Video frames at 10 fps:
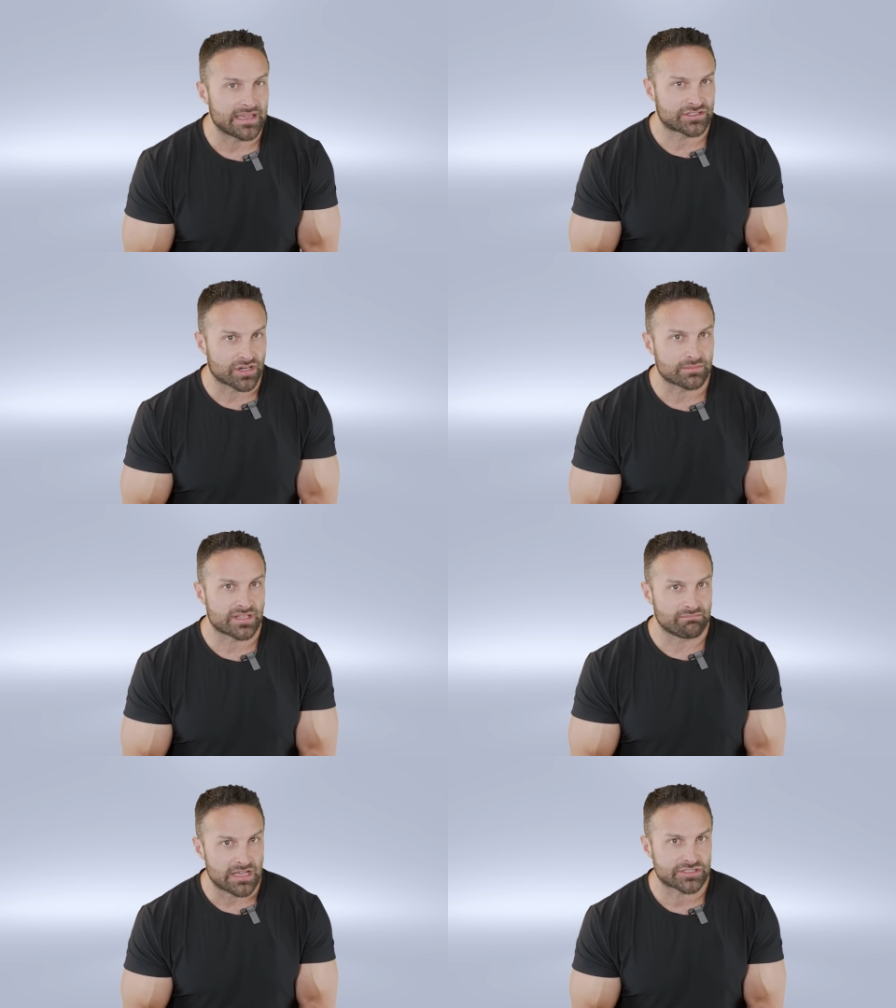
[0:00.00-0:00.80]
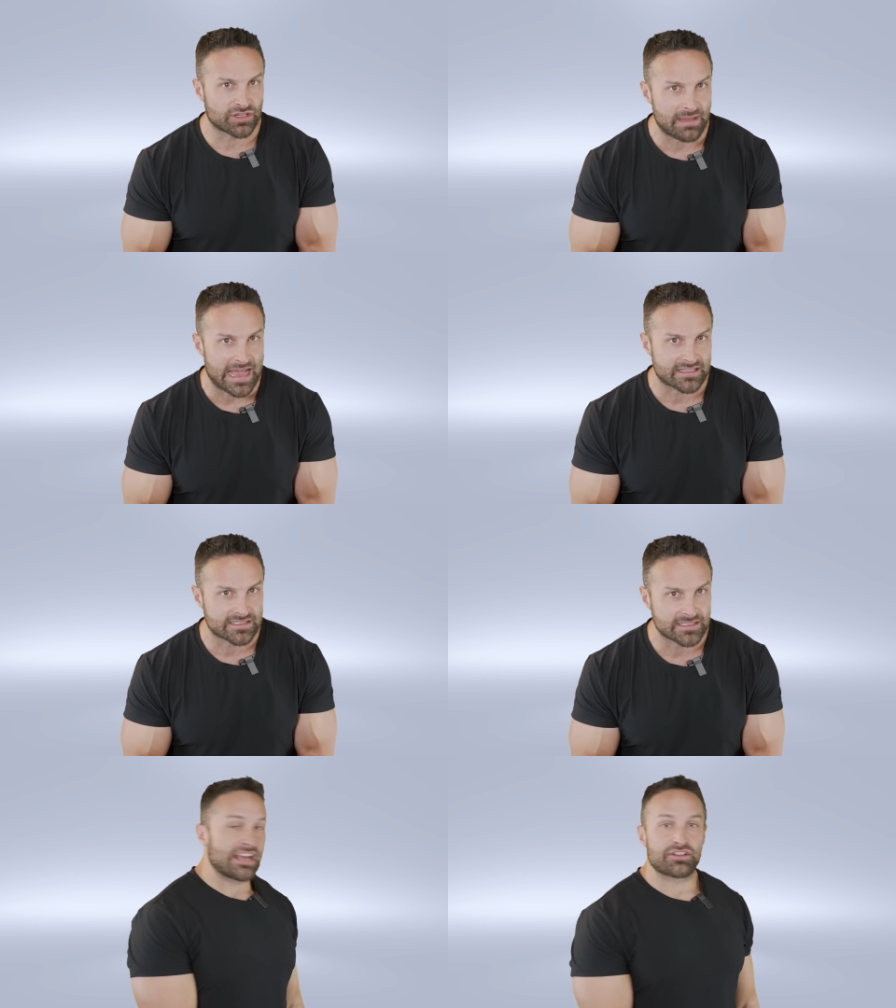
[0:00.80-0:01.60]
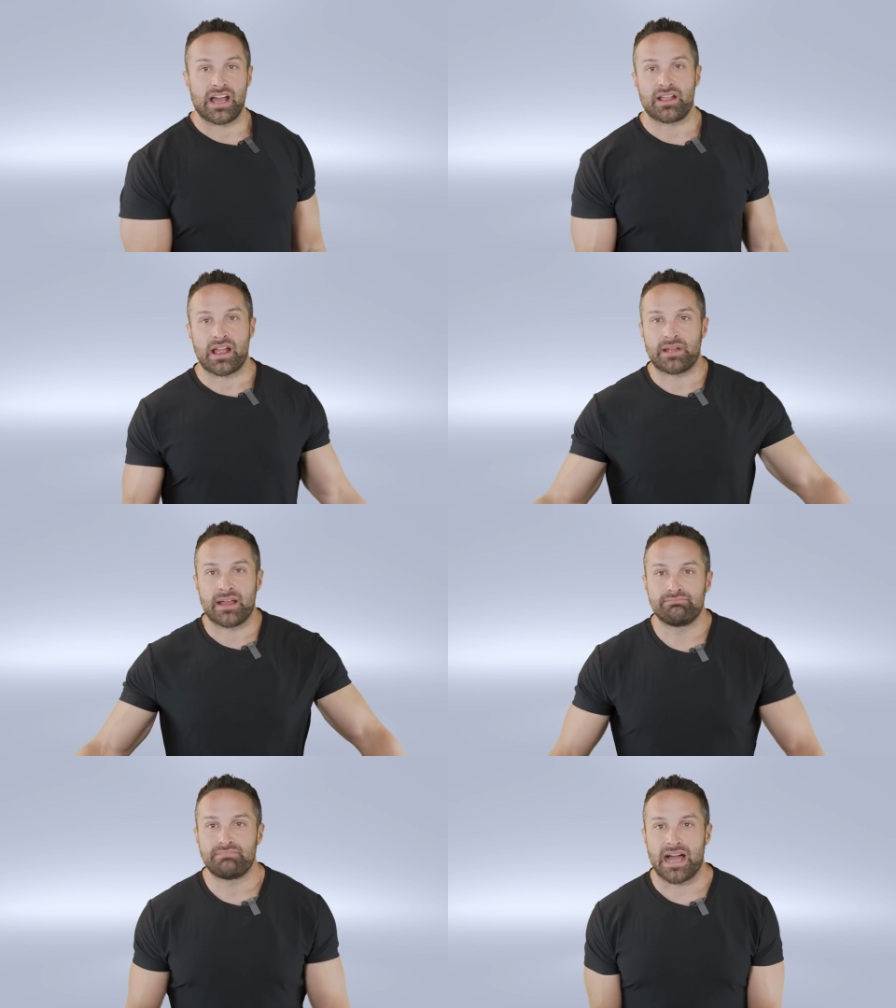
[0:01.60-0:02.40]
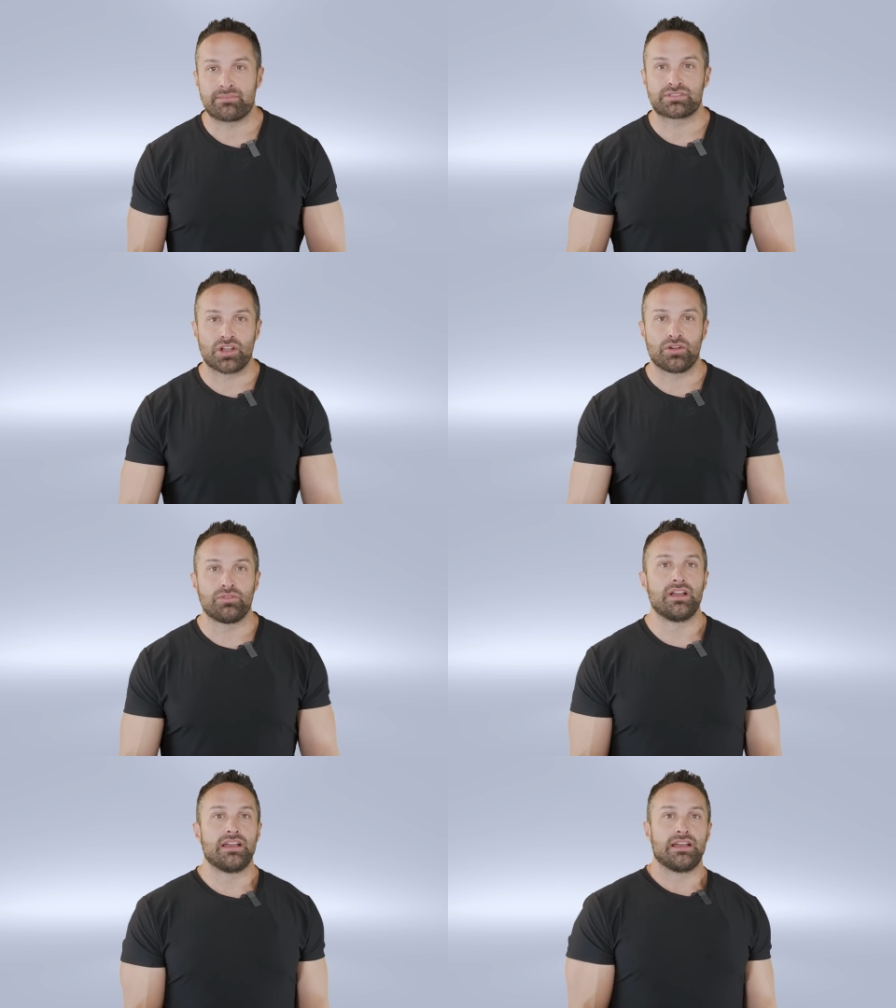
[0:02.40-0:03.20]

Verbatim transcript: in terms of muscle mass. I don't know. I, I, am I'm, I'm so